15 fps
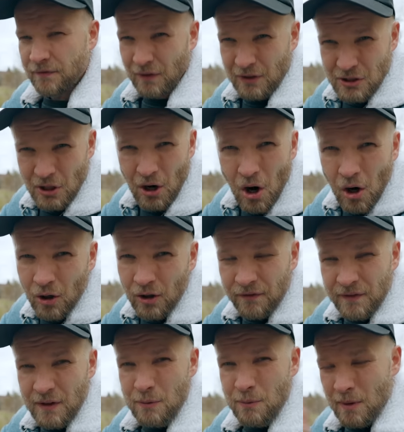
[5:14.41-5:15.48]

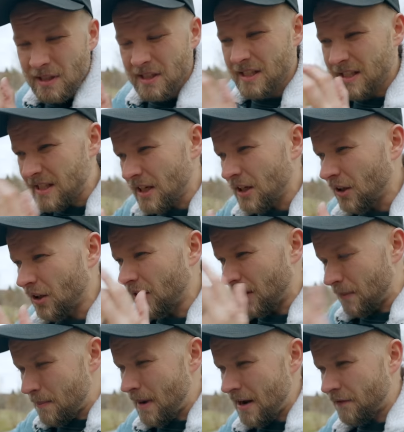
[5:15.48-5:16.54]
photography was still
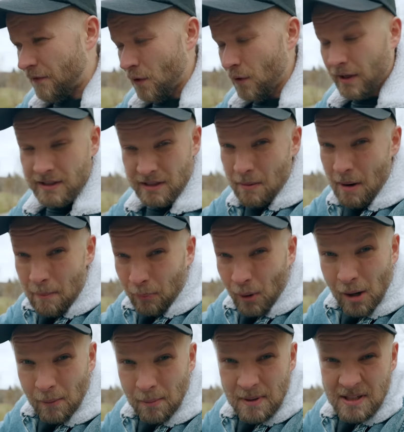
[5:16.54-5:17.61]
the main focus and
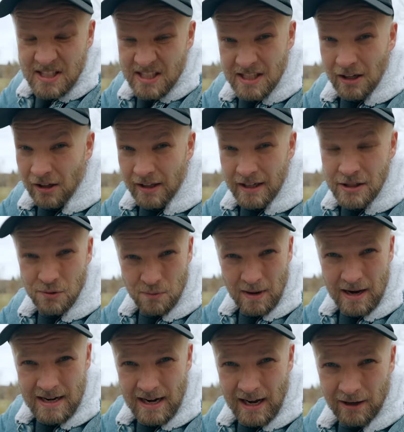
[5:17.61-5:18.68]
probably still is
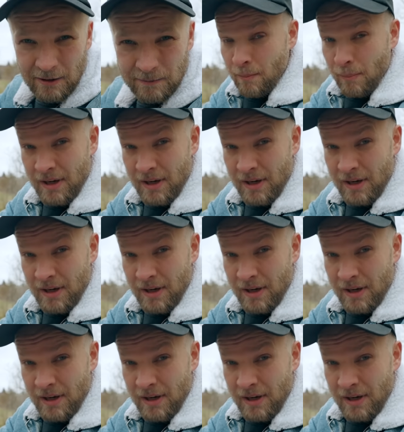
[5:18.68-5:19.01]
right now.